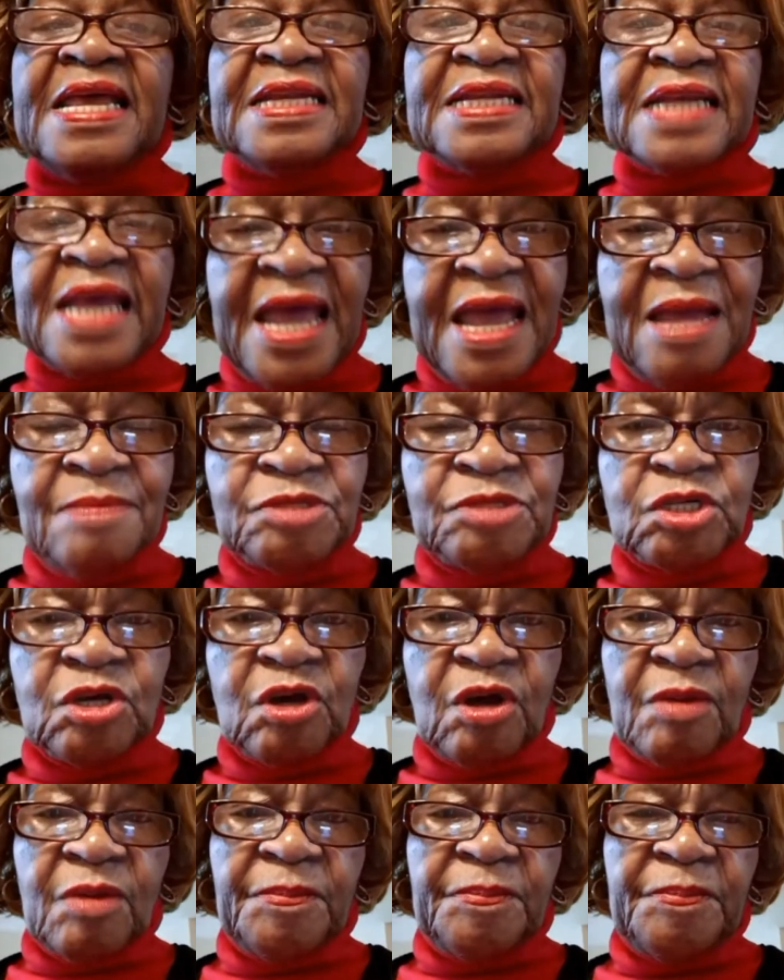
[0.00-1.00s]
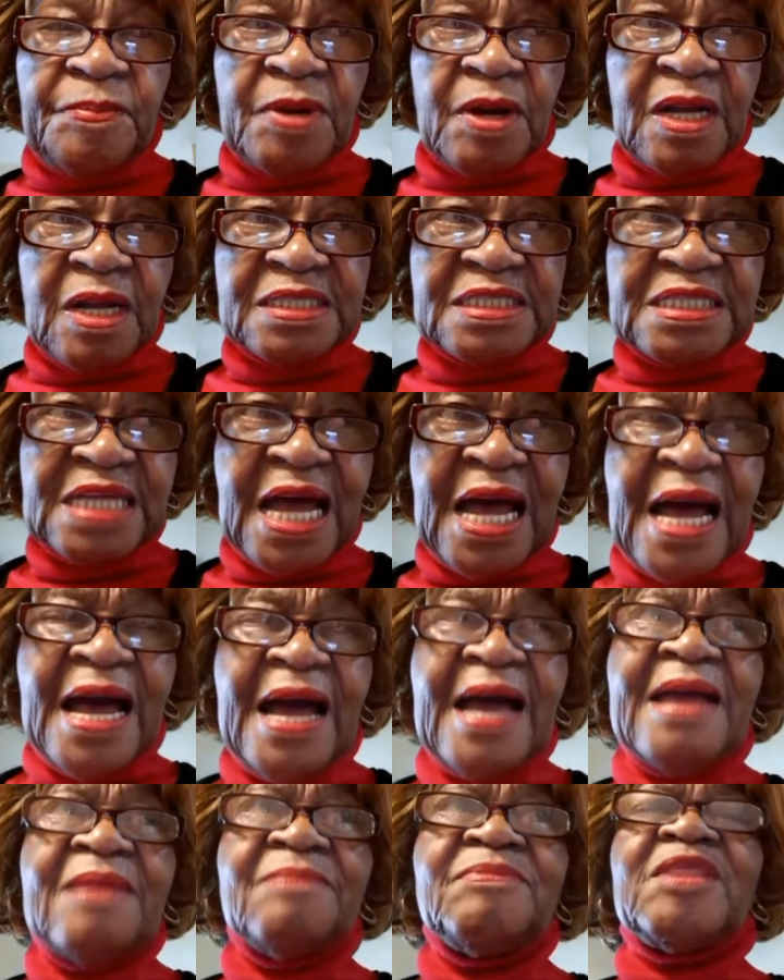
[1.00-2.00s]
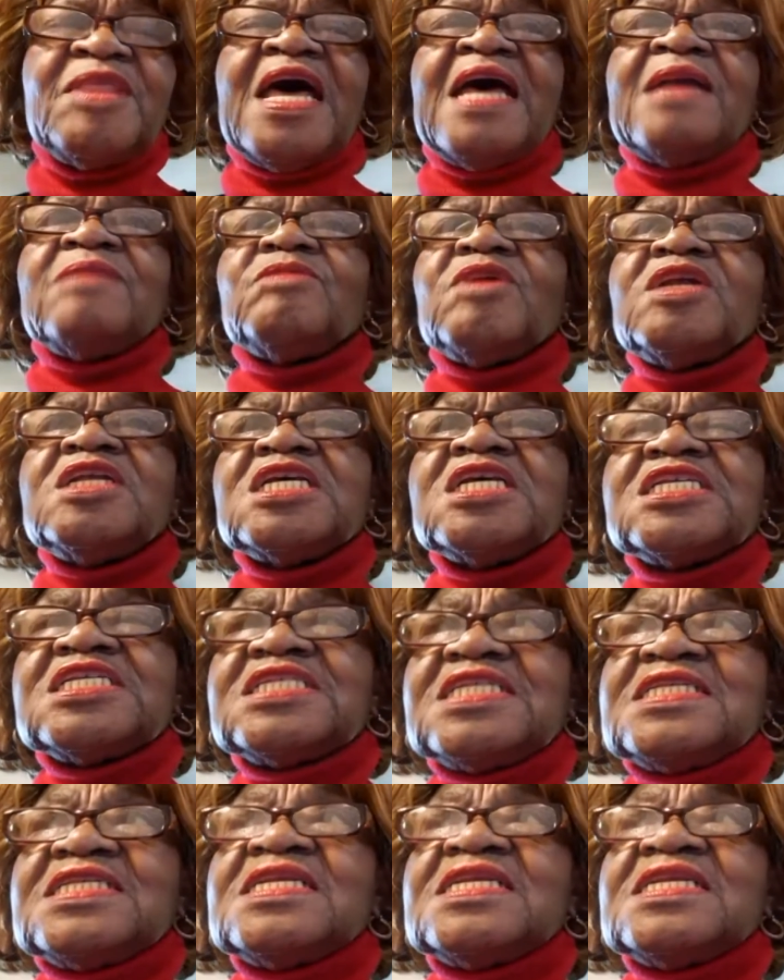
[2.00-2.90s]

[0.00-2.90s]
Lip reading: it came to a time that when this